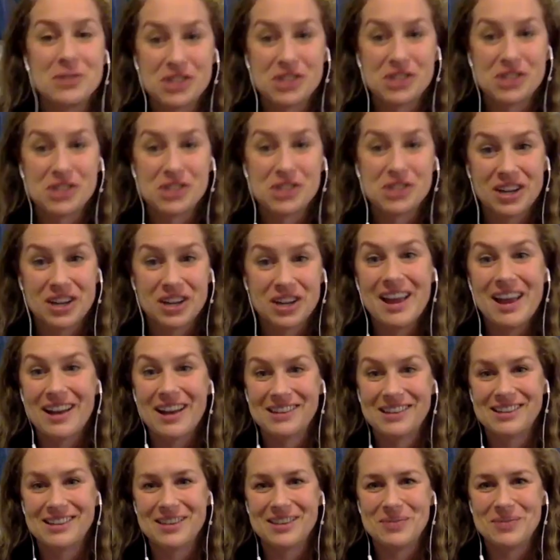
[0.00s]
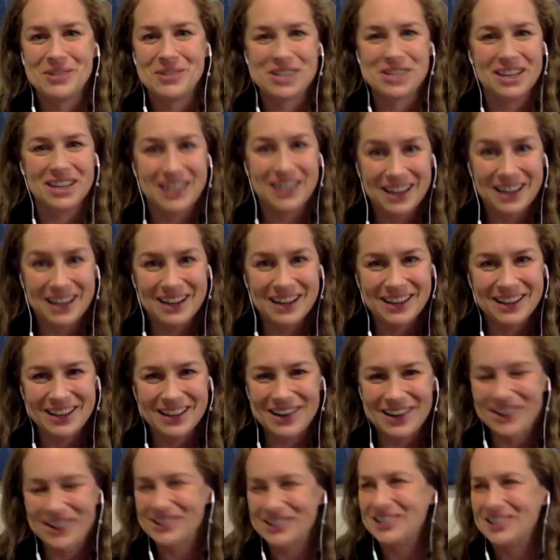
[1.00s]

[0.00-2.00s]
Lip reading: my Michigan accent, which can get in there.